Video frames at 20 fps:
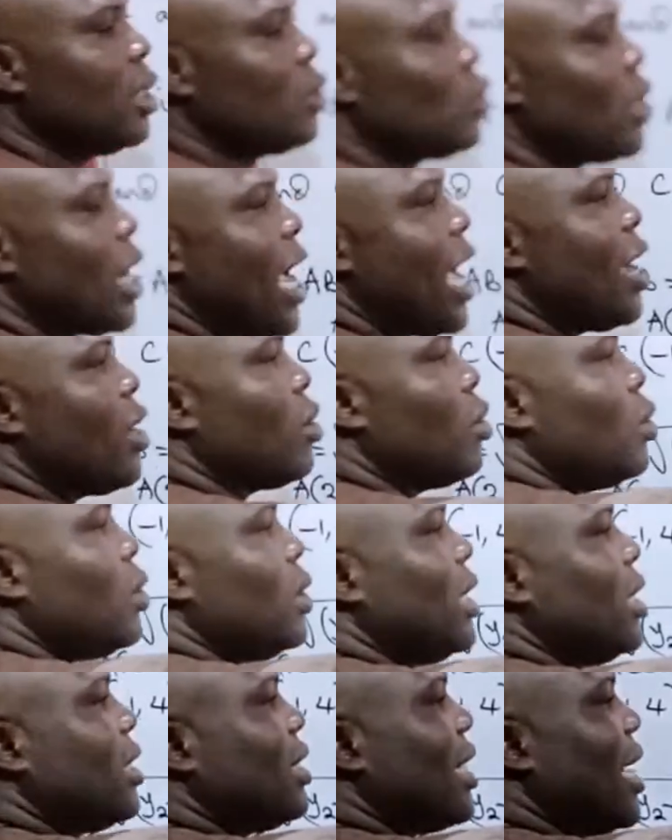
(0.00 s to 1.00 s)
triangle
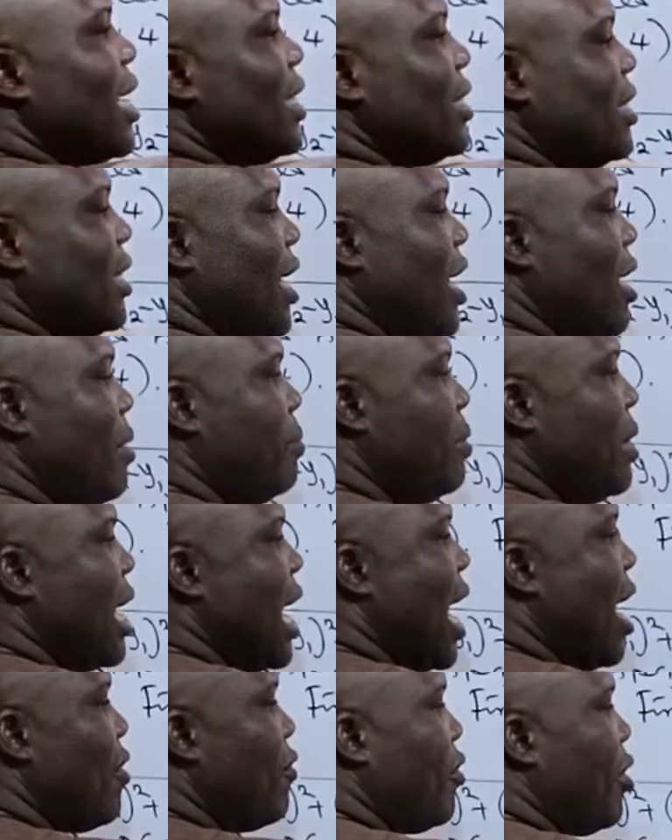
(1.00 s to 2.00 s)
distance AB
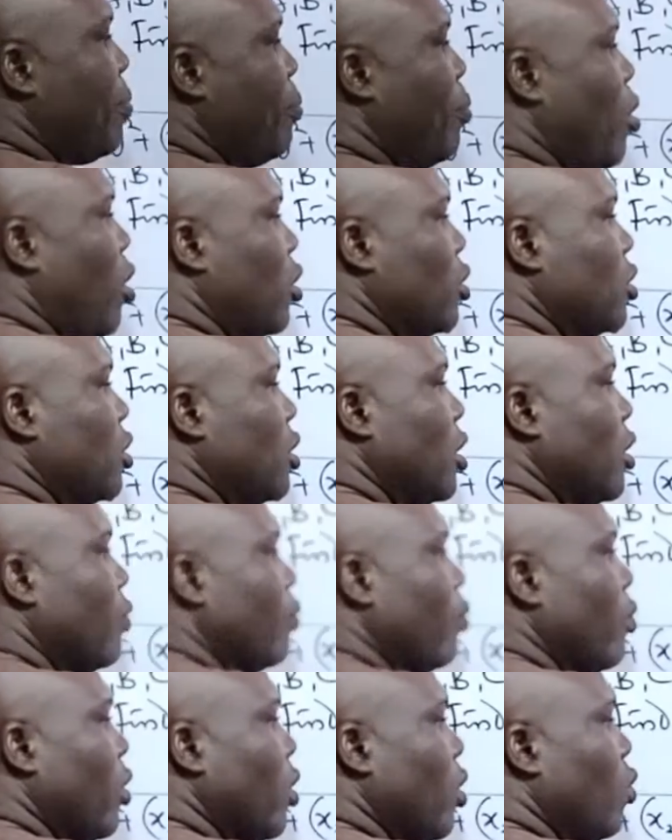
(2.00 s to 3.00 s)
and report
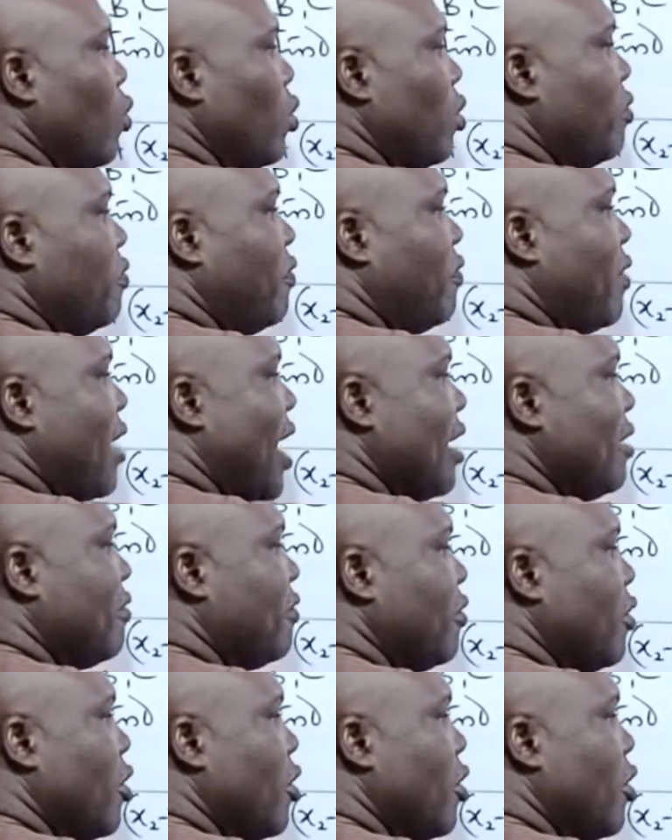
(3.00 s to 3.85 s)
root 5.